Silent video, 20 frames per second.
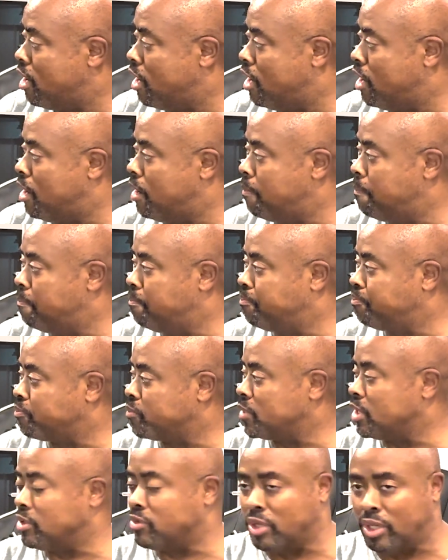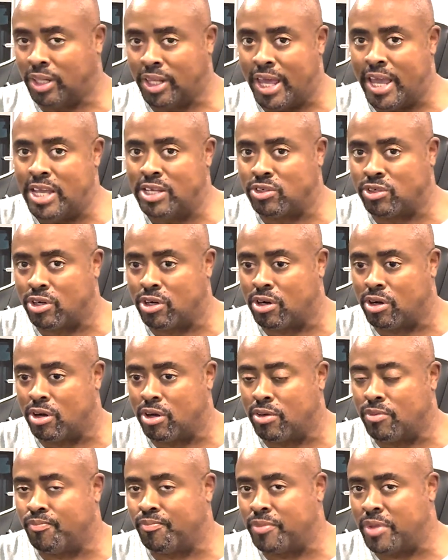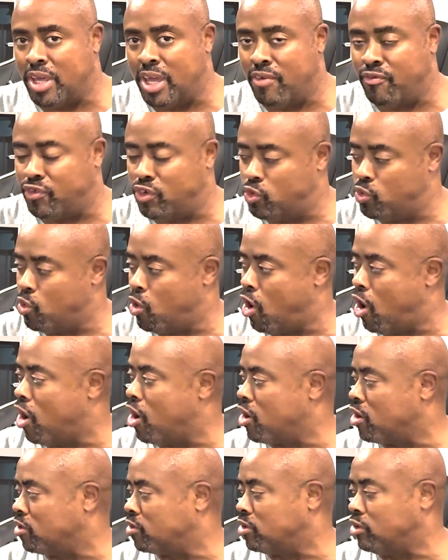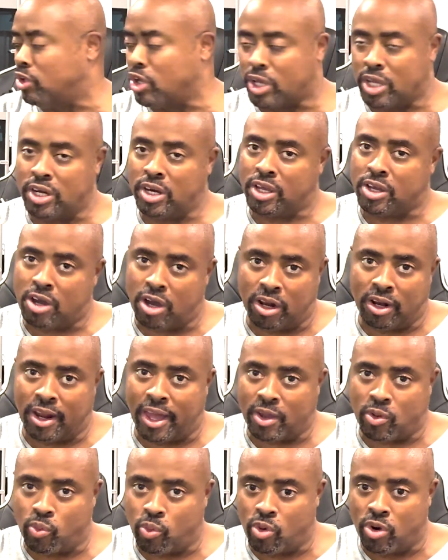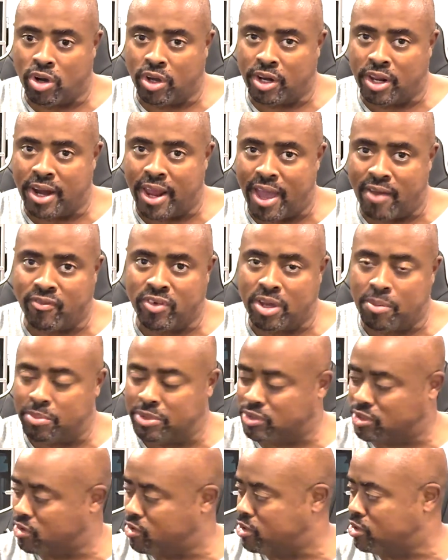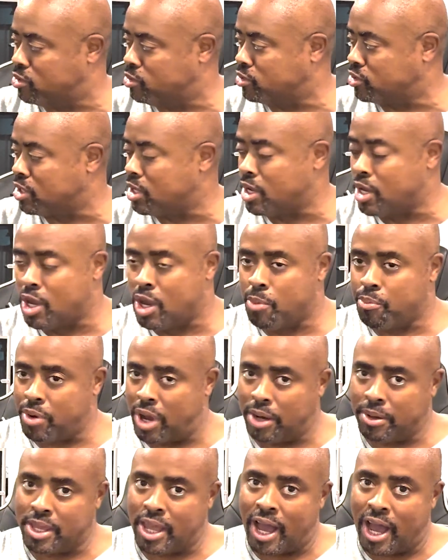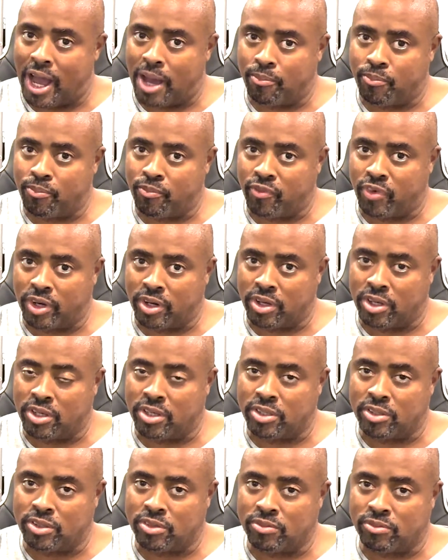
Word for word: Um, the laser, if you are looking to cut like wood and heavier materials, probably opt for the